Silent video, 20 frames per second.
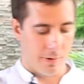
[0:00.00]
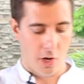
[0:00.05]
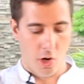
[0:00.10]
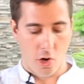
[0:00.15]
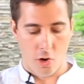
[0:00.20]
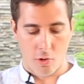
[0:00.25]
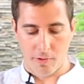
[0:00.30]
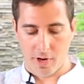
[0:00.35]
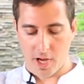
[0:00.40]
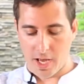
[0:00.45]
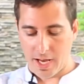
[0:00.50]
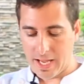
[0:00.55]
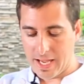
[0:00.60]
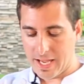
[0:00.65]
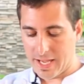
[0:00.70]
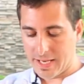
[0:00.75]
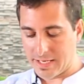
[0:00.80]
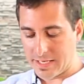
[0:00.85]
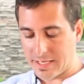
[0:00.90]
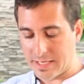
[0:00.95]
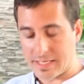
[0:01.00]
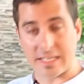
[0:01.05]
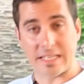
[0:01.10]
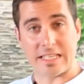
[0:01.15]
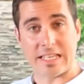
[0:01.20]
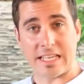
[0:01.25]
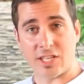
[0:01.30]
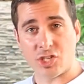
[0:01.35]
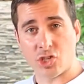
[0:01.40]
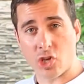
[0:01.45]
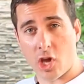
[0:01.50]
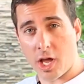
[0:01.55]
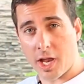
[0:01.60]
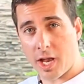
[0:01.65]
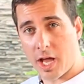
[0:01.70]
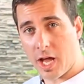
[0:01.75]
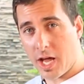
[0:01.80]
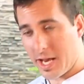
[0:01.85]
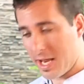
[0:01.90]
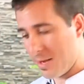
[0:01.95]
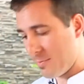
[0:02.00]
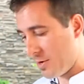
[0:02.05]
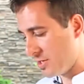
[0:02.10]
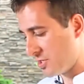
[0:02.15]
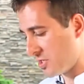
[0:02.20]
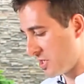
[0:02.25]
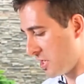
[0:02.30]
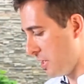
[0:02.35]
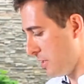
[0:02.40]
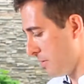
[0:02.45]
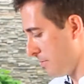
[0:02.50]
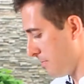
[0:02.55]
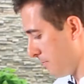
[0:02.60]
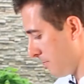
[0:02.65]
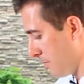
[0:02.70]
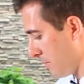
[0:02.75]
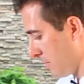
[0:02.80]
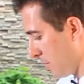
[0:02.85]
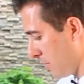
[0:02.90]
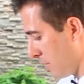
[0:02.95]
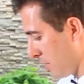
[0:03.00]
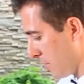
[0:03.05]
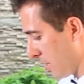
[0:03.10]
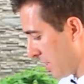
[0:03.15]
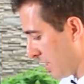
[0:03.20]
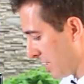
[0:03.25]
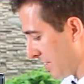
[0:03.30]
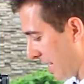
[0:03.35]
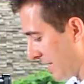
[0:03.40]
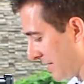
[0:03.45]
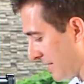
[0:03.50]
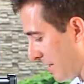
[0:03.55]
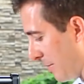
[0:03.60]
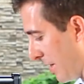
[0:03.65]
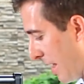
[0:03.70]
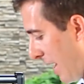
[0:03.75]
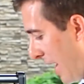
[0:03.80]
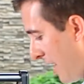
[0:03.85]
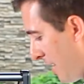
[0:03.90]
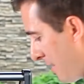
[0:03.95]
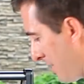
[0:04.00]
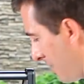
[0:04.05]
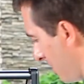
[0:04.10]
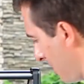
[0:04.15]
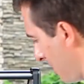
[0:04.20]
we go. We got a Dijon honey mustard. I'm going to take some of that,